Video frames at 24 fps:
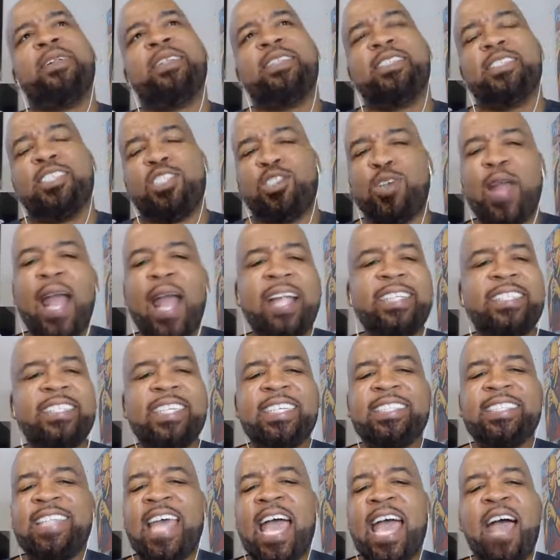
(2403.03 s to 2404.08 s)
tragedies
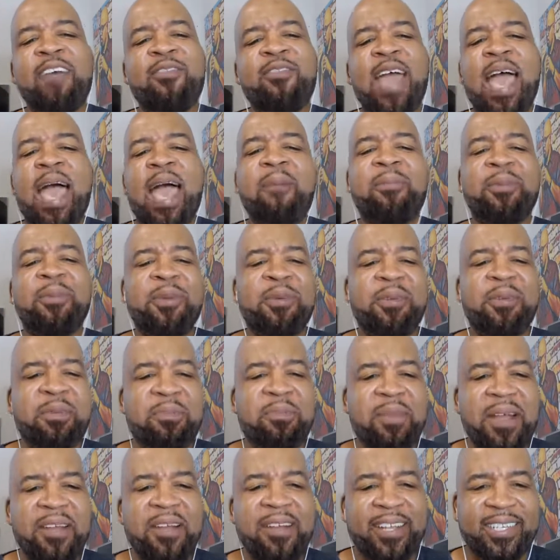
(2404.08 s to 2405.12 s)
that ever happened on
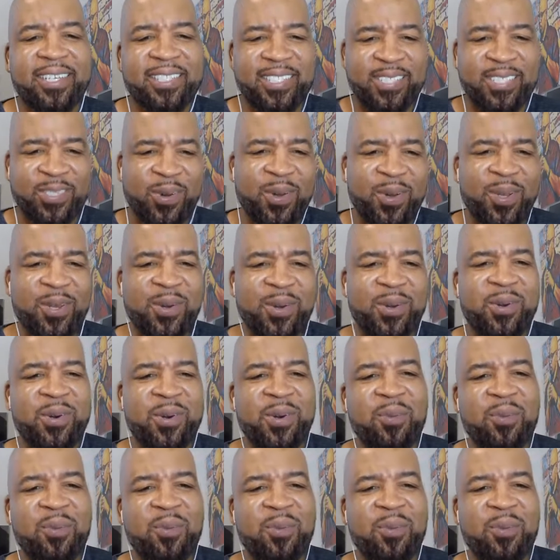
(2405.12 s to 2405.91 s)
American soil,